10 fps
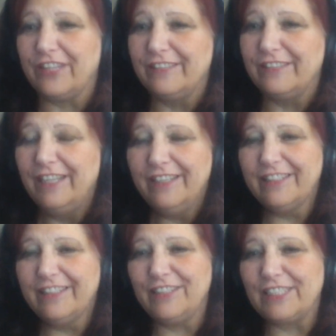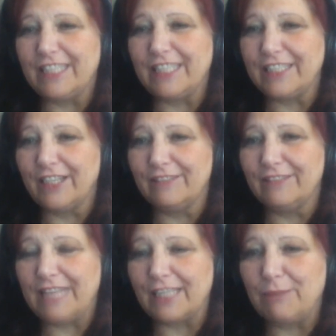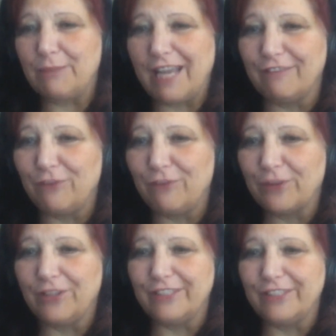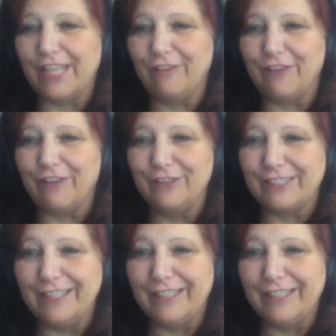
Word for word: They they just sit there and text back and forth on their telephones and.